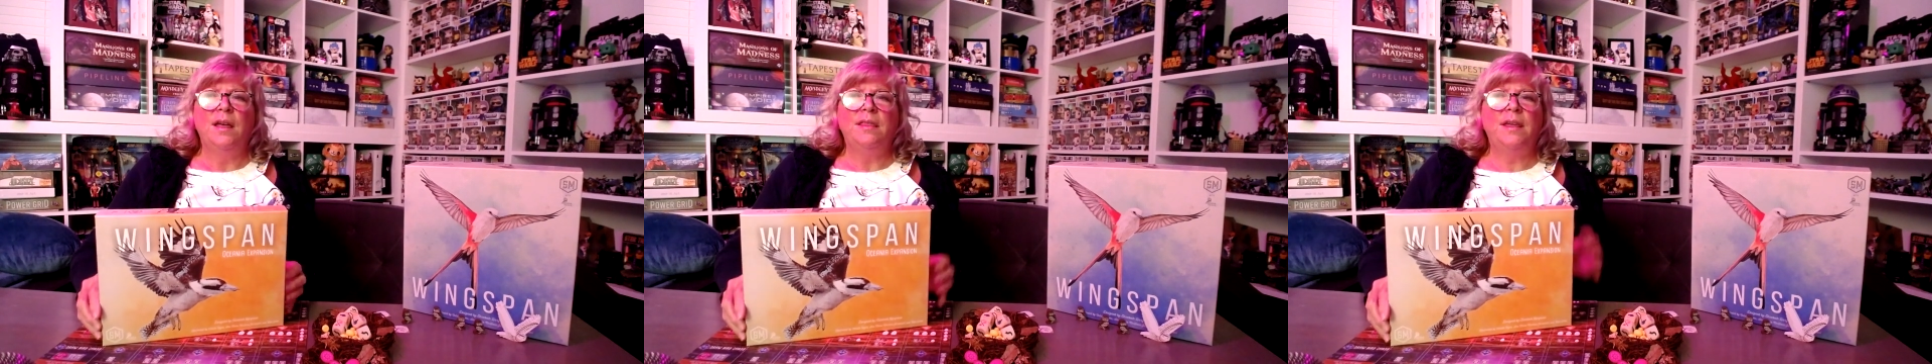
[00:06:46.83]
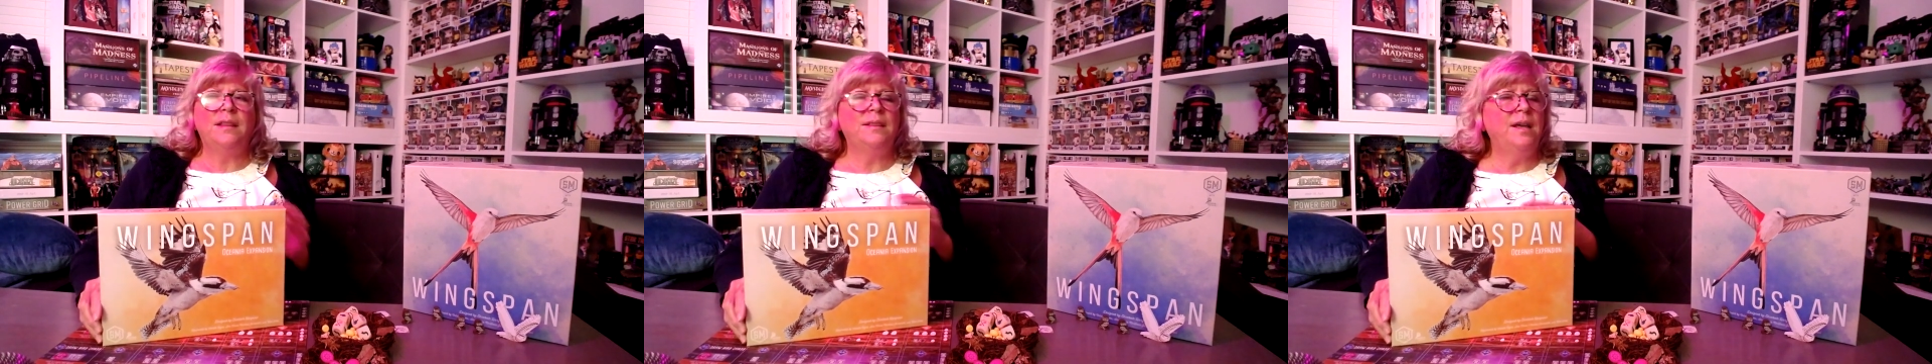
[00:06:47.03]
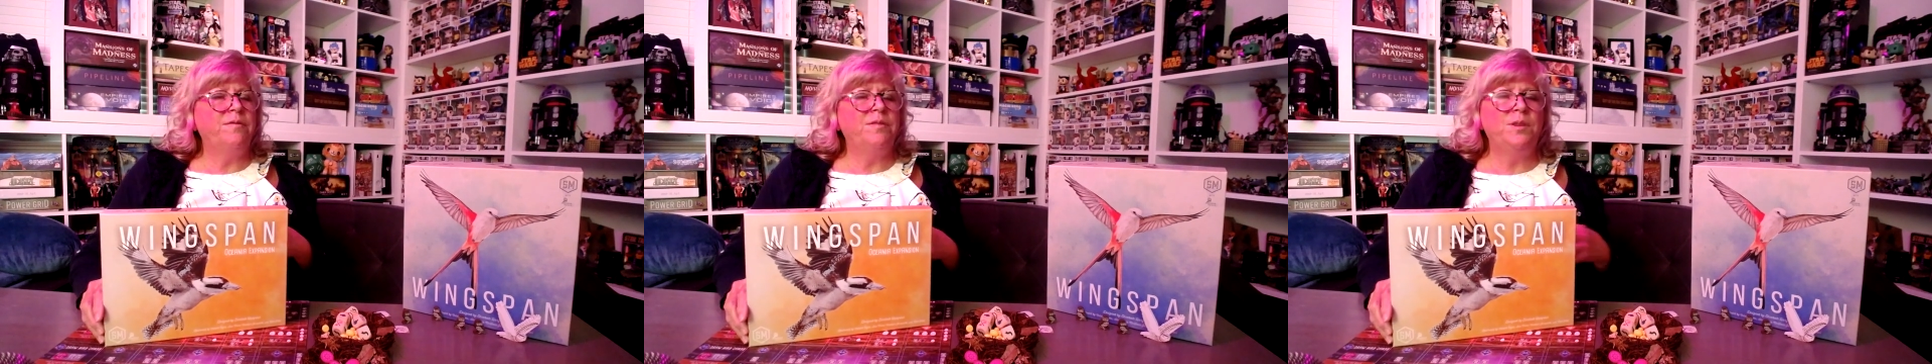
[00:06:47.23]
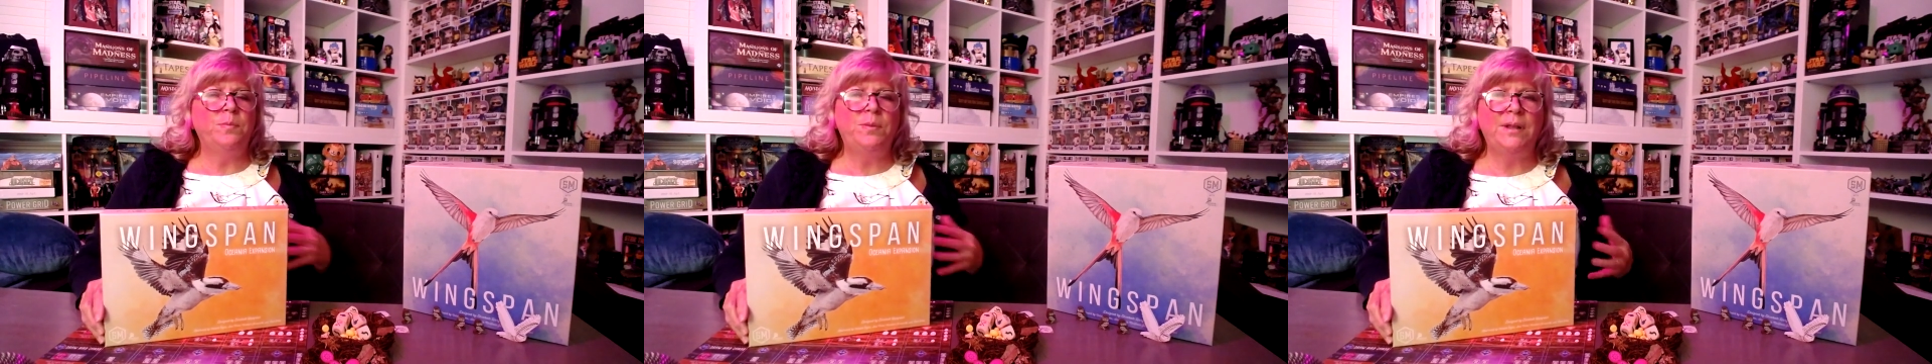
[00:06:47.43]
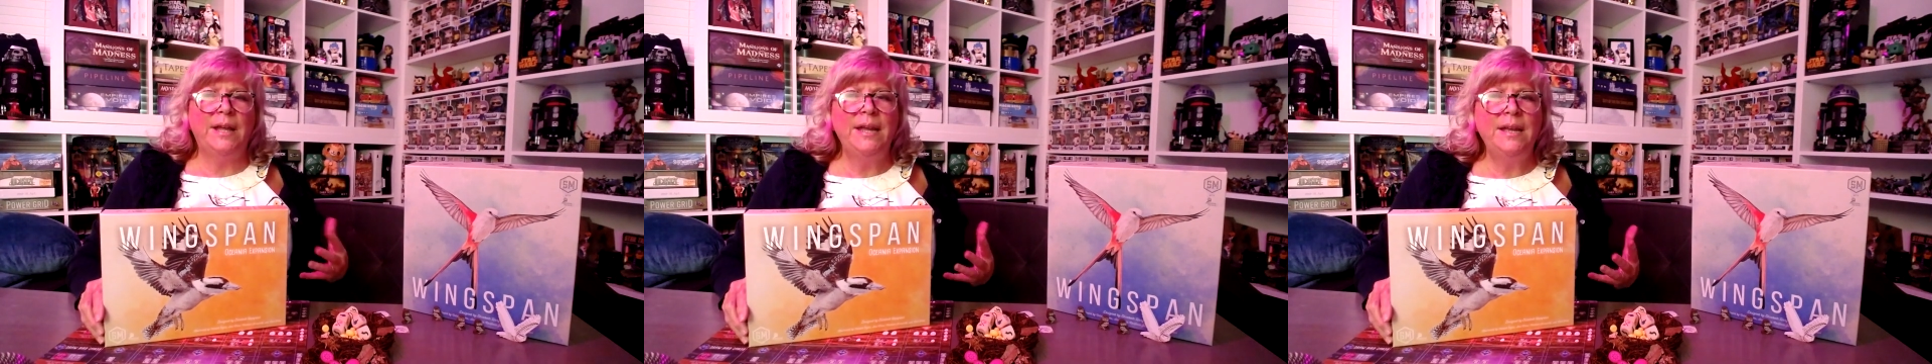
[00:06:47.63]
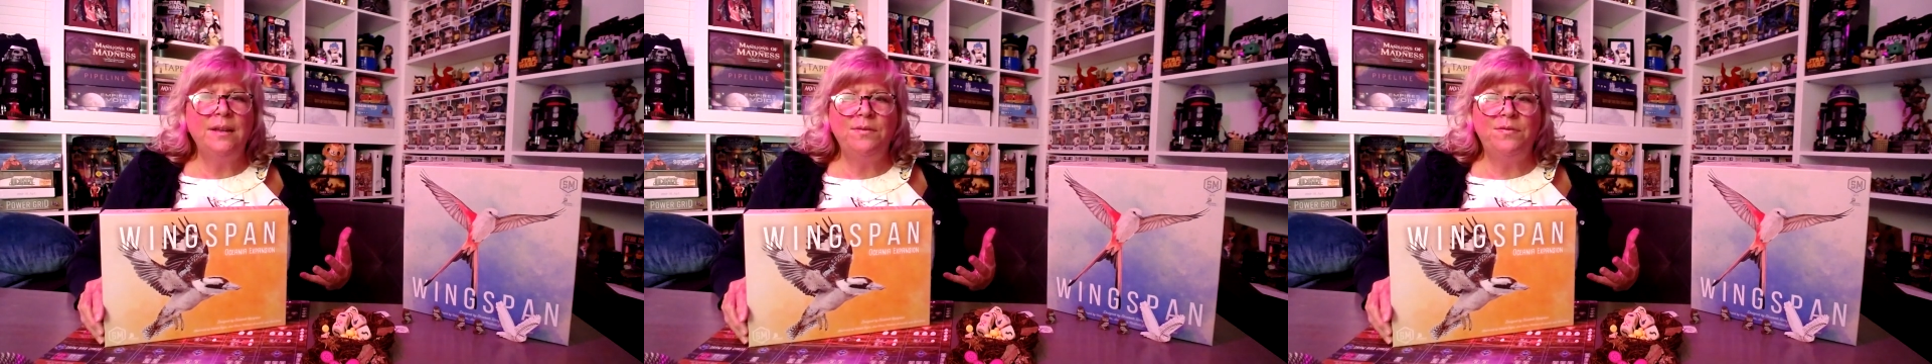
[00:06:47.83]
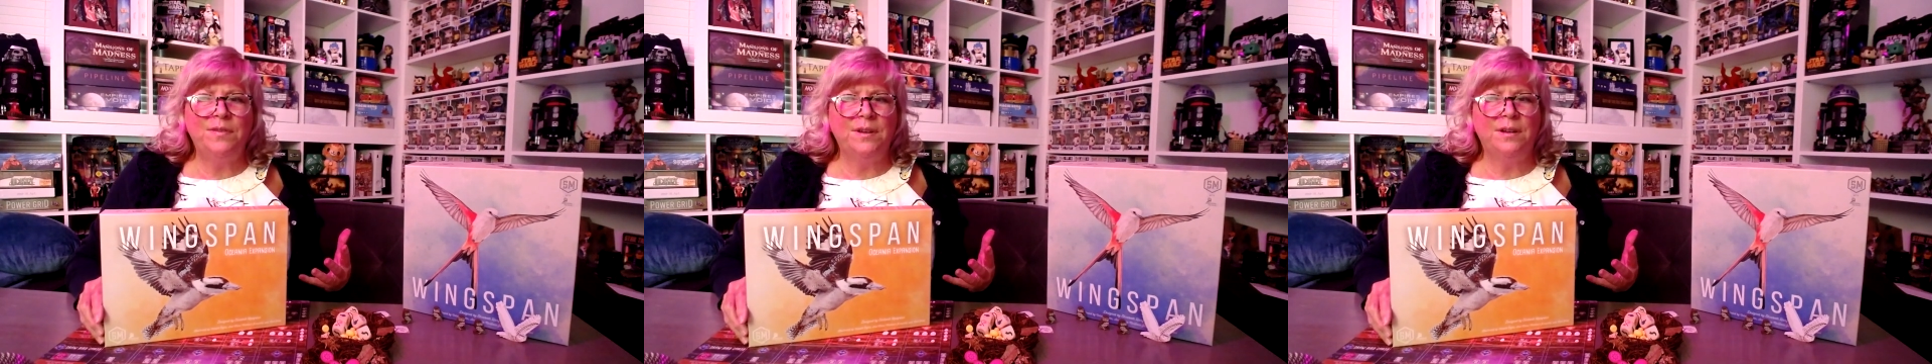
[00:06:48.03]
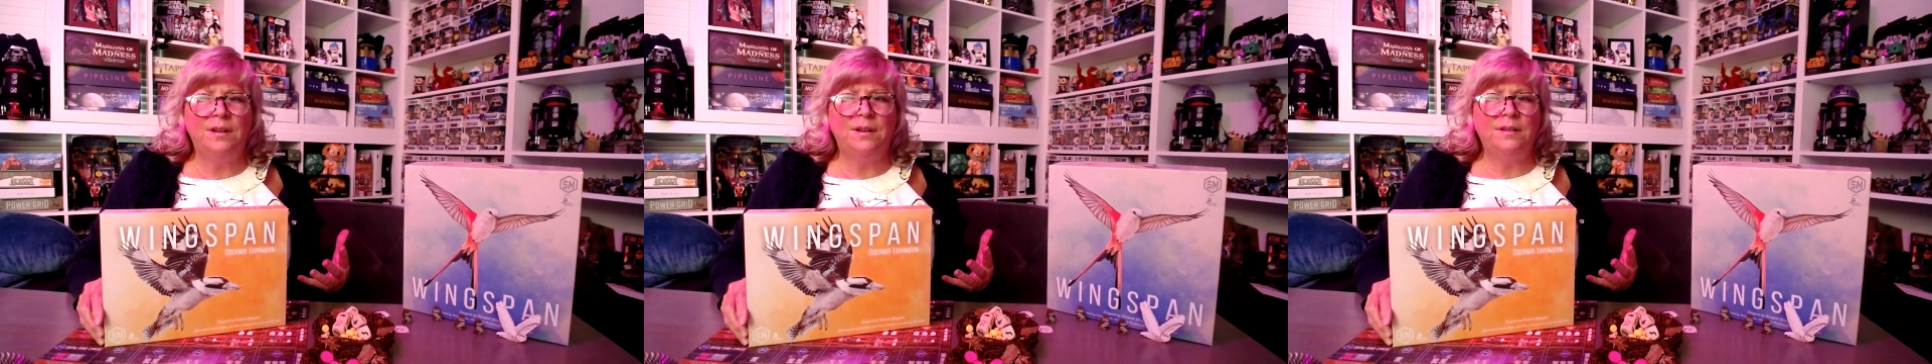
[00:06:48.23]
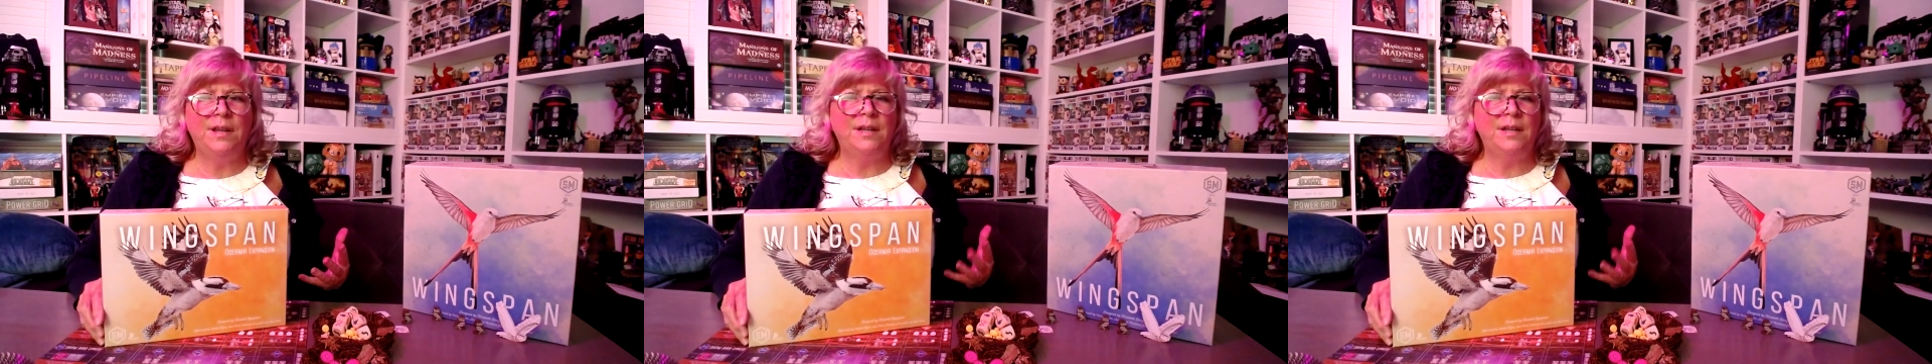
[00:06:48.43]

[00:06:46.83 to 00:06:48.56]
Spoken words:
that level the playing field